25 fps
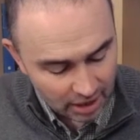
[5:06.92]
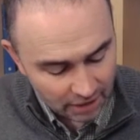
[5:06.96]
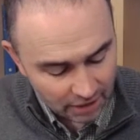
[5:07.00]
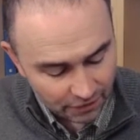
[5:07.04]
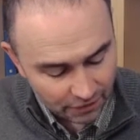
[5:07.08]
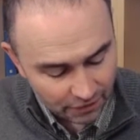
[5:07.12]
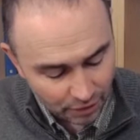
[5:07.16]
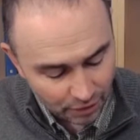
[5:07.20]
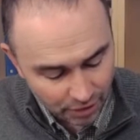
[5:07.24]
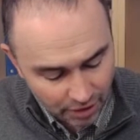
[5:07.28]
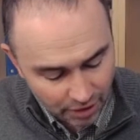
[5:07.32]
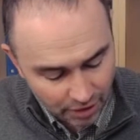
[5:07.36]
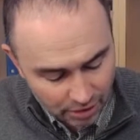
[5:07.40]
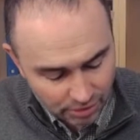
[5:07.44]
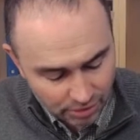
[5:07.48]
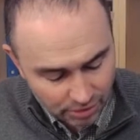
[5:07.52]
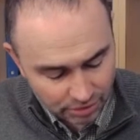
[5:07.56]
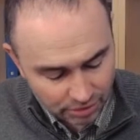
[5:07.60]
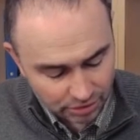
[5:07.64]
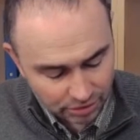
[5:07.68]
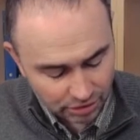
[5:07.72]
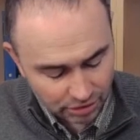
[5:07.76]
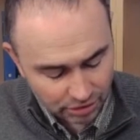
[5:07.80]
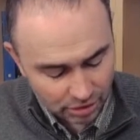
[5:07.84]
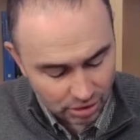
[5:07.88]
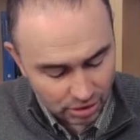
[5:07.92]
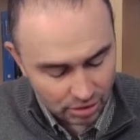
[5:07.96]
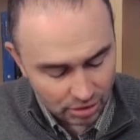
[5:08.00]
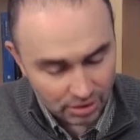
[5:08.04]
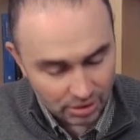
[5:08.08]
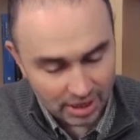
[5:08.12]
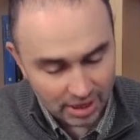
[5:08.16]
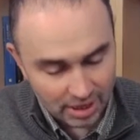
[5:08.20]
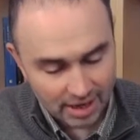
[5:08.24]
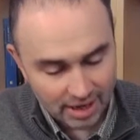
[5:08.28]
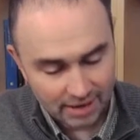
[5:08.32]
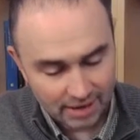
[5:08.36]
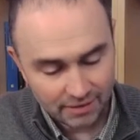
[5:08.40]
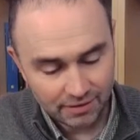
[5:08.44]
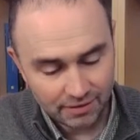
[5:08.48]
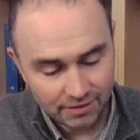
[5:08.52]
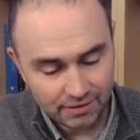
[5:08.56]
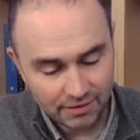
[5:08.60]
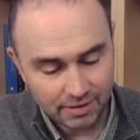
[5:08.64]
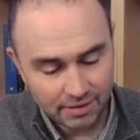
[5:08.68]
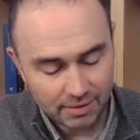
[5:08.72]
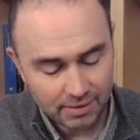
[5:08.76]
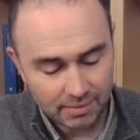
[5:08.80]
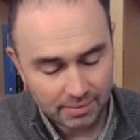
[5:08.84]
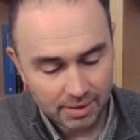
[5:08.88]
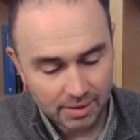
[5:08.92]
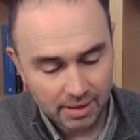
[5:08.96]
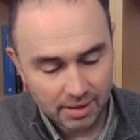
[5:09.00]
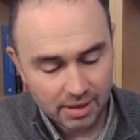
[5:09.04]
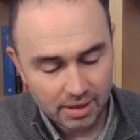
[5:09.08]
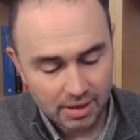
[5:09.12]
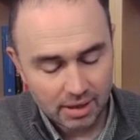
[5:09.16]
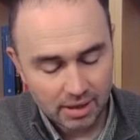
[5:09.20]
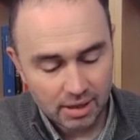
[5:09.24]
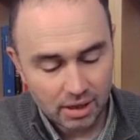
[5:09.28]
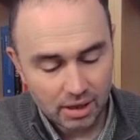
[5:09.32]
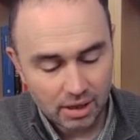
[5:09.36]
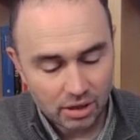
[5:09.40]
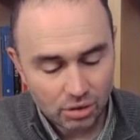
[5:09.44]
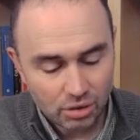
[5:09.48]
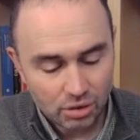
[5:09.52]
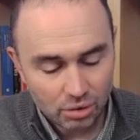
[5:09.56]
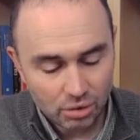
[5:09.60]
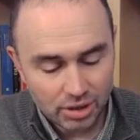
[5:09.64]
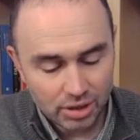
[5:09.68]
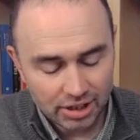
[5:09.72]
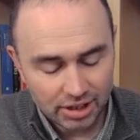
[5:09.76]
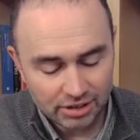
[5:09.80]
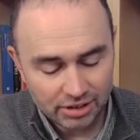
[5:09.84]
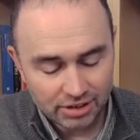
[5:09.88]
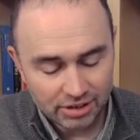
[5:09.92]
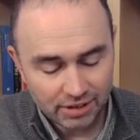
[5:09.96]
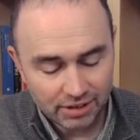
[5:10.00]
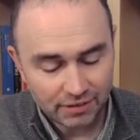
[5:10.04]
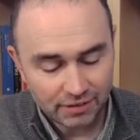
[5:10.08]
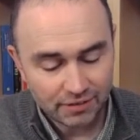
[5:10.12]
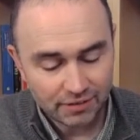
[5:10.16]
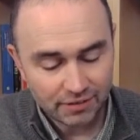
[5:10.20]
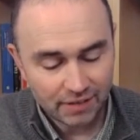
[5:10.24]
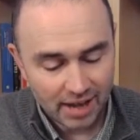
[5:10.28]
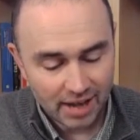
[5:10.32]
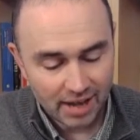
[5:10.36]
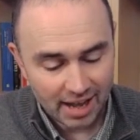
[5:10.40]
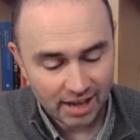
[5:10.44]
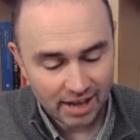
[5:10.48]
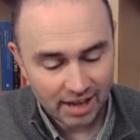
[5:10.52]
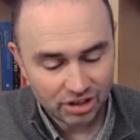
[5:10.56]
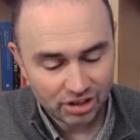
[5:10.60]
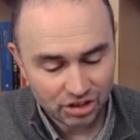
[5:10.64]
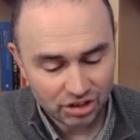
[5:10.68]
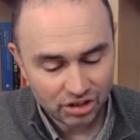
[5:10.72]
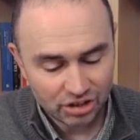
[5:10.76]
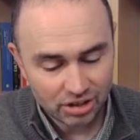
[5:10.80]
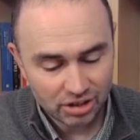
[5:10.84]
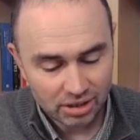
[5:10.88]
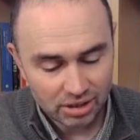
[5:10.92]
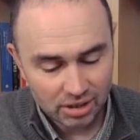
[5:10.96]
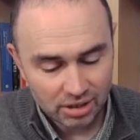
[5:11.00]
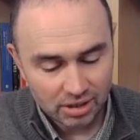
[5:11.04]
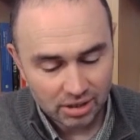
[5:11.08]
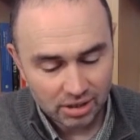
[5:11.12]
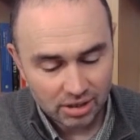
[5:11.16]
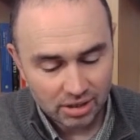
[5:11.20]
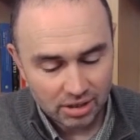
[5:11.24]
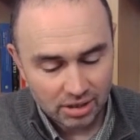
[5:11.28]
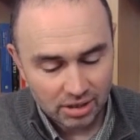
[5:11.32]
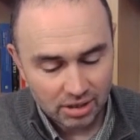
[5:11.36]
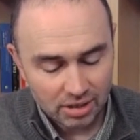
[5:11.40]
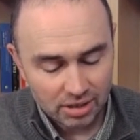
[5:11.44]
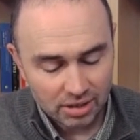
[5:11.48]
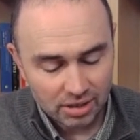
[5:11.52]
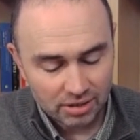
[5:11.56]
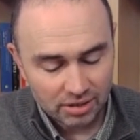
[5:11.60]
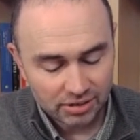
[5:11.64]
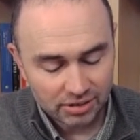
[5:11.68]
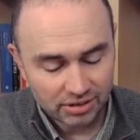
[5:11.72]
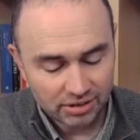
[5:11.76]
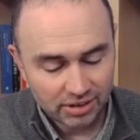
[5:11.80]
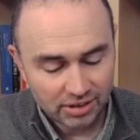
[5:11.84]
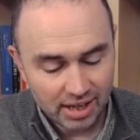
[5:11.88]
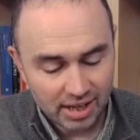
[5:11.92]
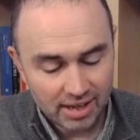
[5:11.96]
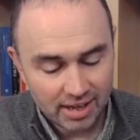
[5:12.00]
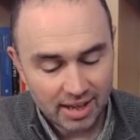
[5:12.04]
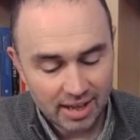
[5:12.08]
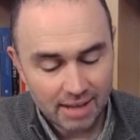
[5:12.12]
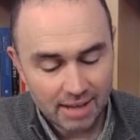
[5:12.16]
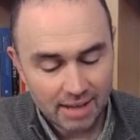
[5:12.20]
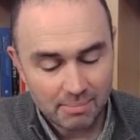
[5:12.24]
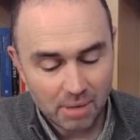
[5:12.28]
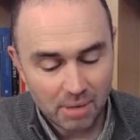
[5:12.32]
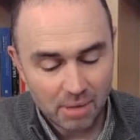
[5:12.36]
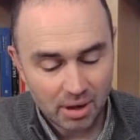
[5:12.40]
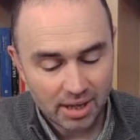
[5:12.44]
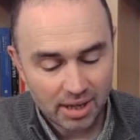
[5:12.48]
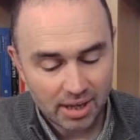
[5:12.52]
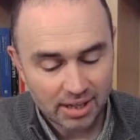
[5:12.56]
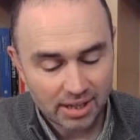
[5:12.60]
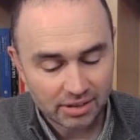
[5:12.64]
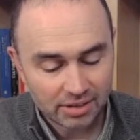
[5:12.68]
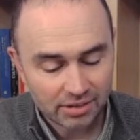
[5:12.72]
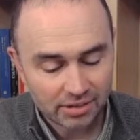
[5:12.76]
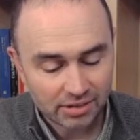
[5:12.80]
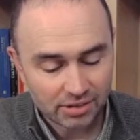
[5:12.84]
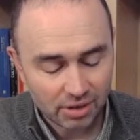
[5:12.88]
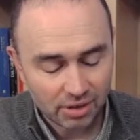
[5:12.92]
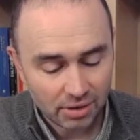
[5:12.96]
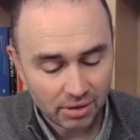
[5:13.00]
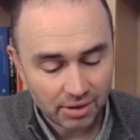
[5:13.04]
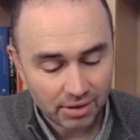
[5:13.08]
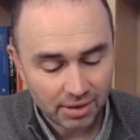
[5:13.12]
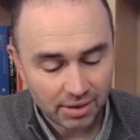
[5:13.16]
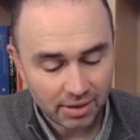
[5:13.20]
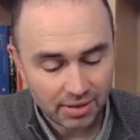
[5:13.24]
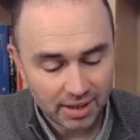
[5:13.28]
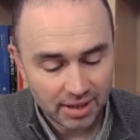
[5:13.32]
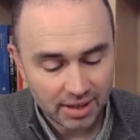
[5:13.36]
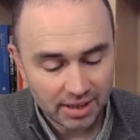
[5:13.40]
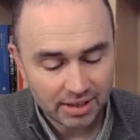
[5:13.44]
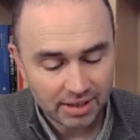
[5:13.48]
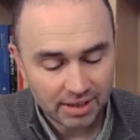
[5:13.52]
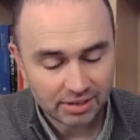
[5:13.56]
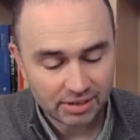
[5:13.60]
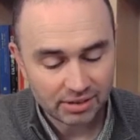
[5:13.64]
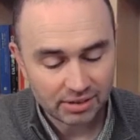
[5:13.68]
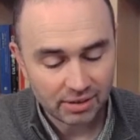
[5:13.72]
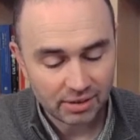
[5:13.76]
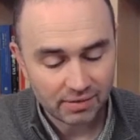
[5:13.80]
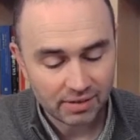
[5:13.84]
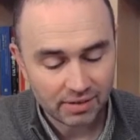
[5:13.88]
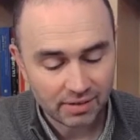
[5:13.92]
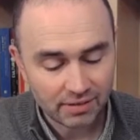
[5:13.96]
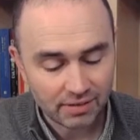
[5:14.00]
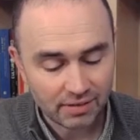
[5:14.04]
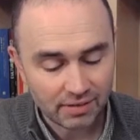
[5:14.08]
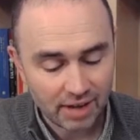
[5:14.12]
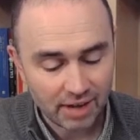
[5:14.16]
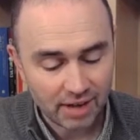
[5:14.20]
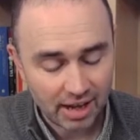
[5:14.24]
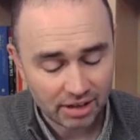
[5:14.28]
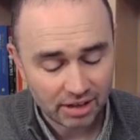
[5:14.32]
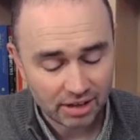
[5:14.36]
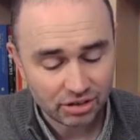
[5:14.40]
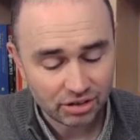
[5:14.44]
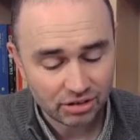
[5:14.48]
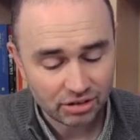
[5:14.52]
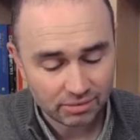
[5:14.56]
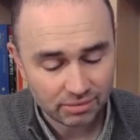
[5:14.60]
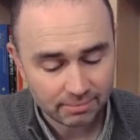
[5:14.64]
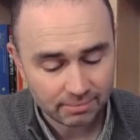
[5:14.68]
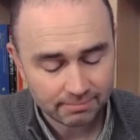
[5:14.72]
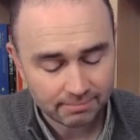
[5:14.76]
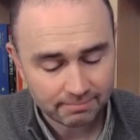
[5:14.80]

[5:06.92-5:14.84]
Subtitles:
For those who live according to the flesh set their minds on the things of the flesh.